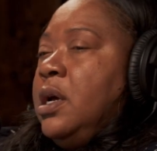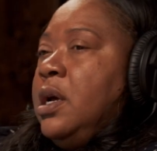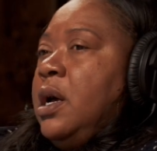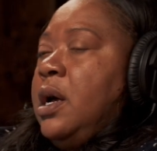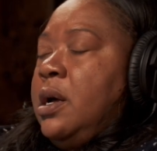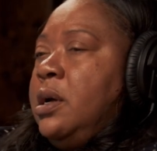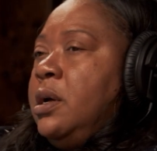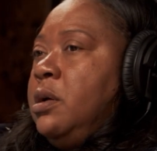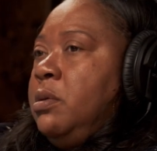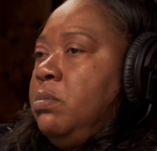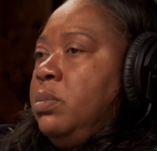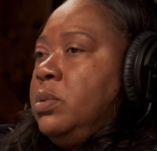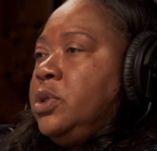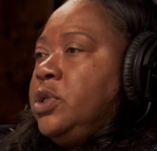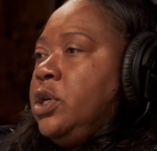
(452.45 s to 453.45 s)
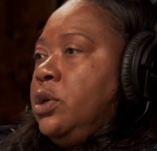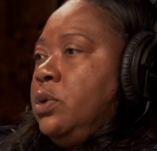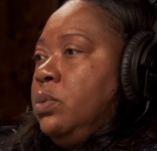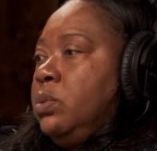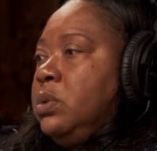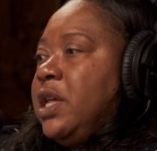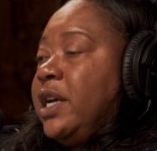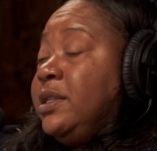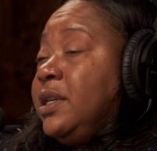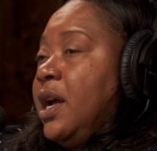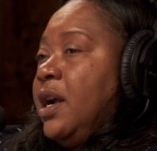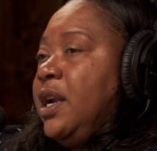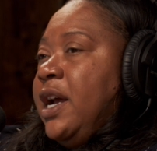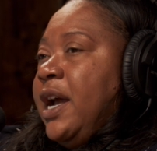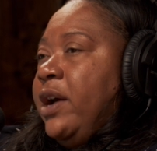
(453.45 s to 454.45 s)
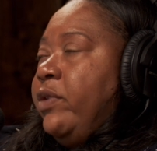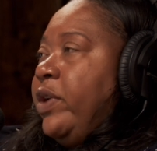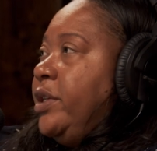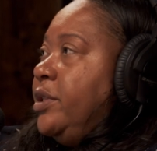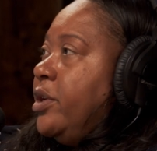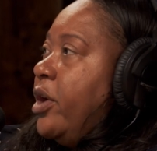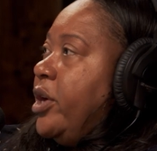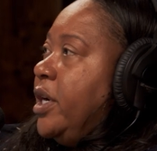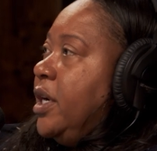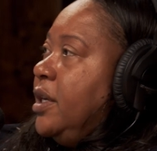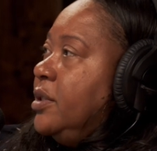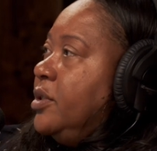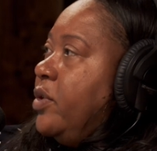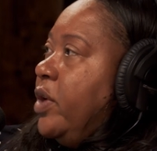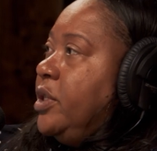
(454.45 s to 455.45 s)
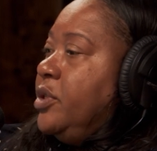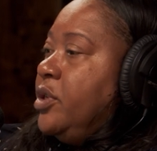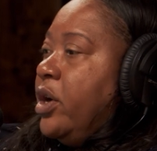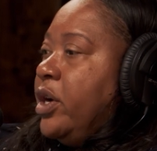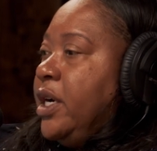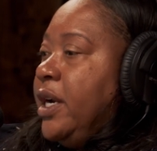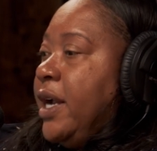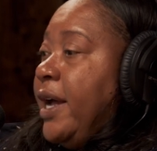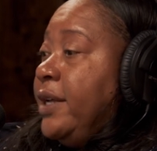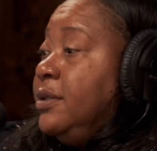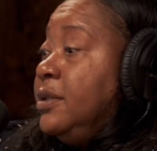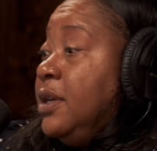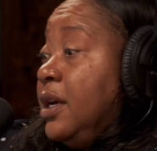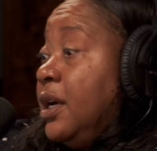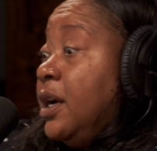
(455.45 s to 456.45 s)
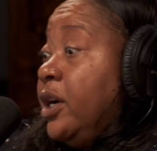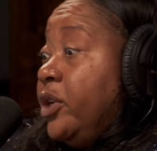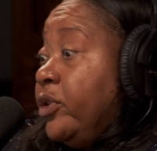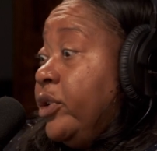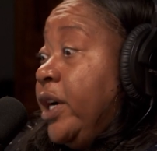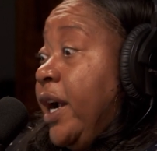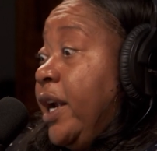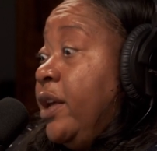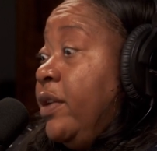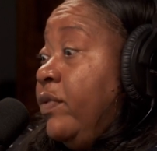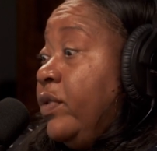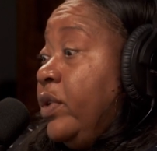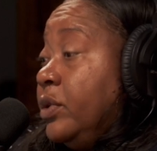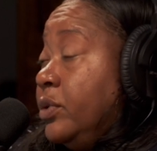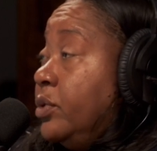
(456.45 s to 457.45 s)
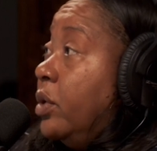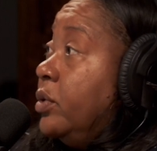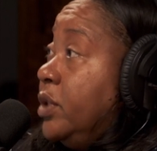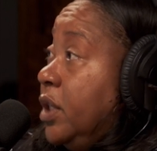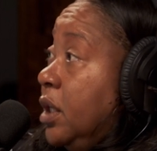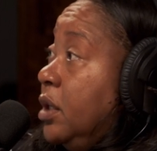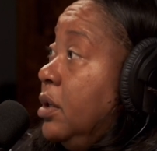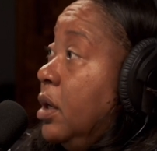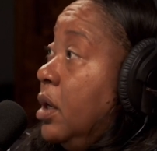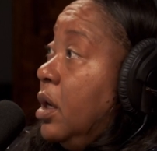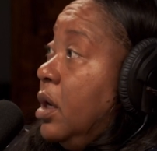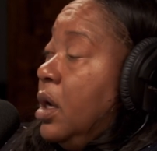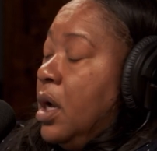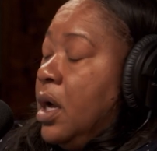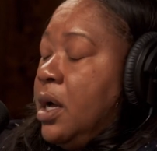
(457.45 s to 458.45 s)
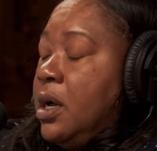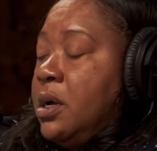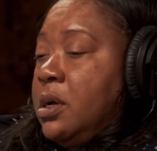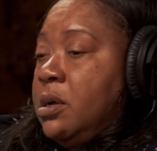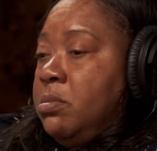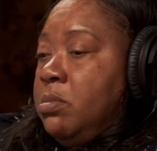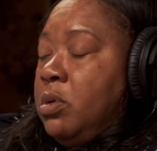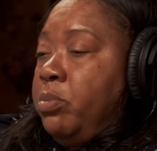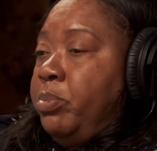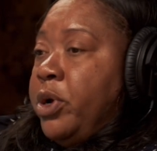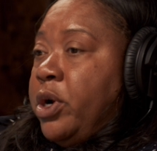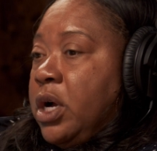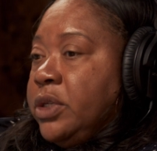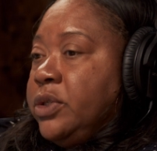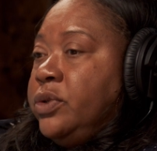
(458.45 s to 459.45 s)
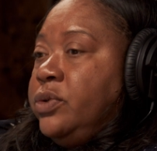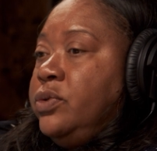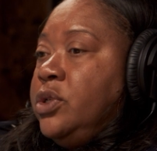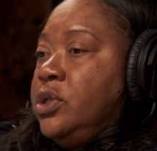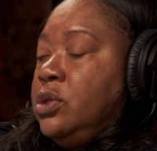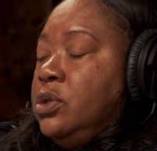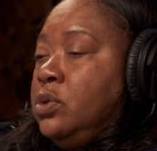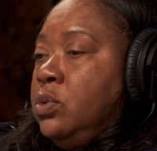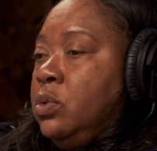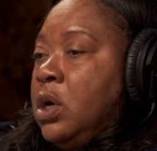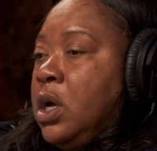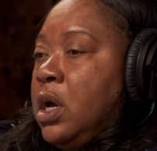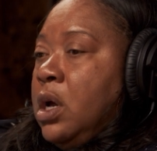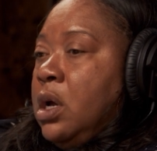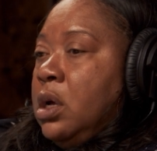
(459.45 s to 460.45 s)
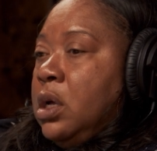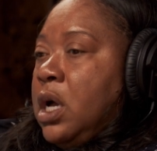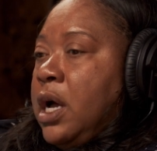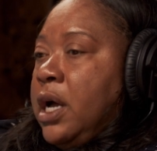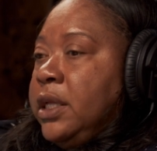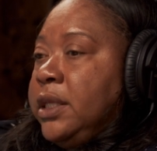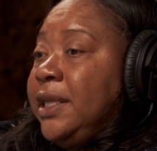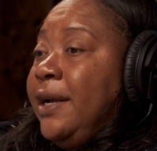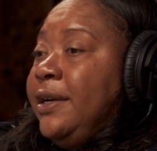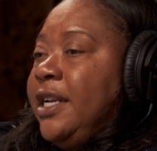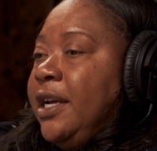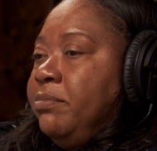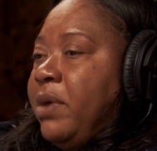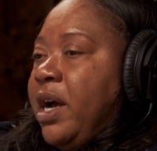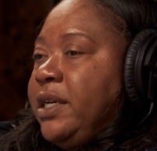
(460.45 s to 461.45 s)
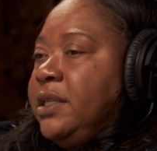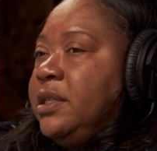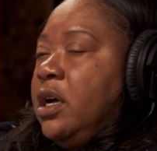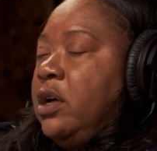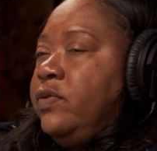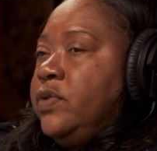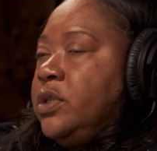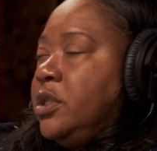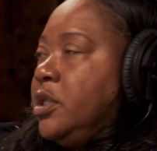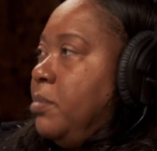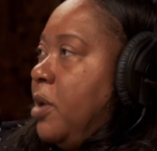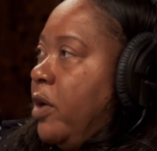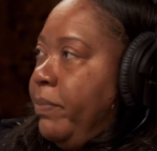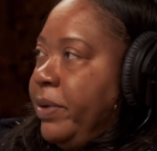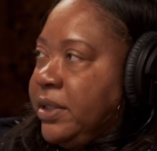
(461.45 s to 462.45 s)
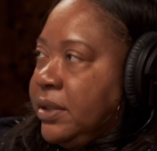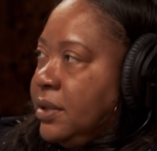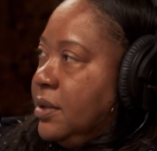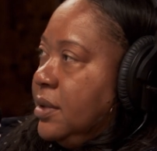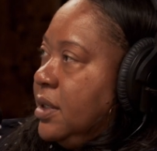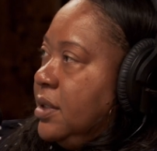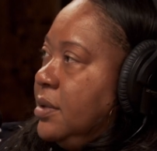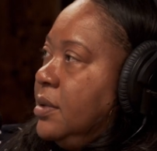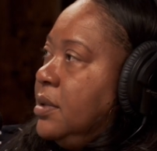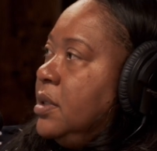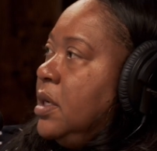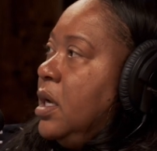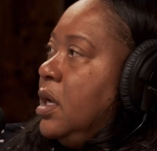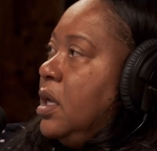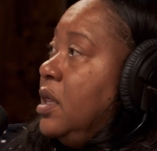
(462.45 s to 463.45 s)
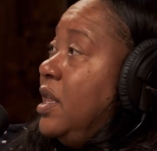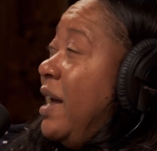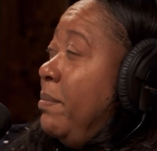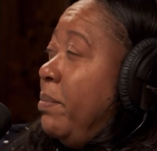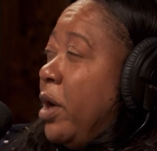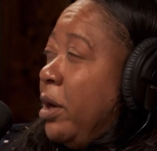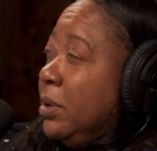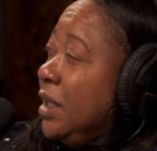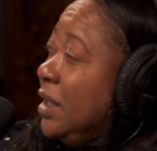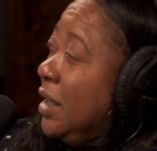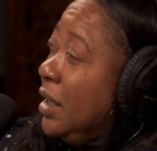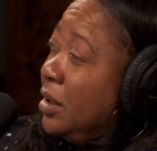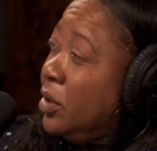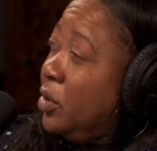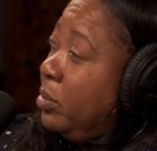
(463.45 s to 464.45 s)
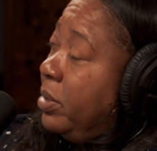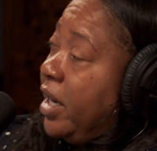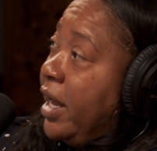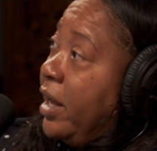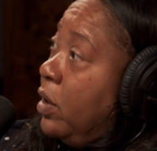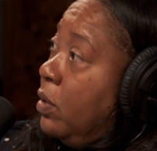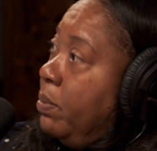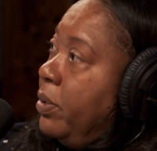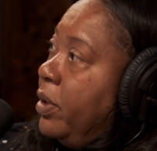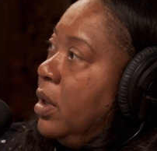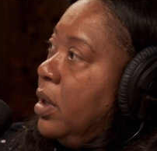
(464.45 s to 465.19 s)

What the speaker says: So that's kind of how I started it. So I started as a creative consulting, but also to lending myself to small businesses that probably need a little bit of help.